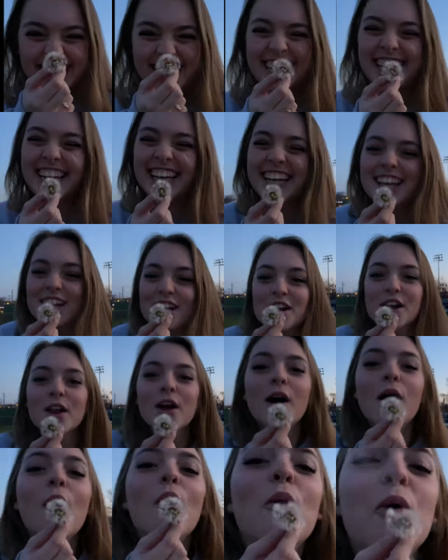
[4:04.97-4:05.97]
and weaknesses
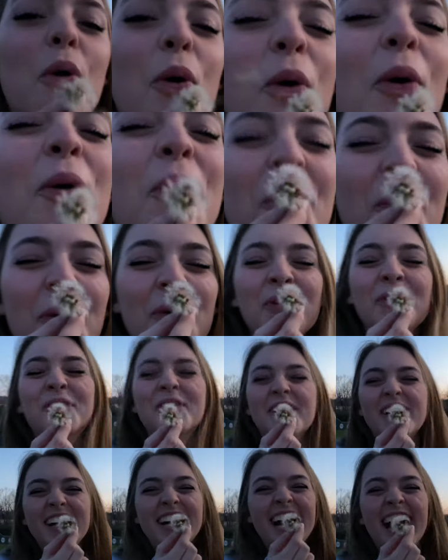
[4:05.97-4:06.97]
in these areas,
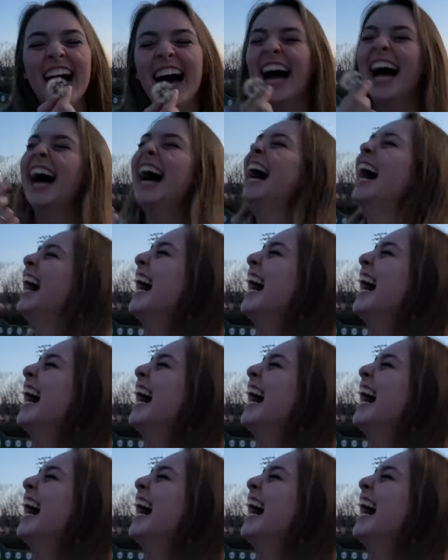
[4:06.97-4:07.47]
guiding you to the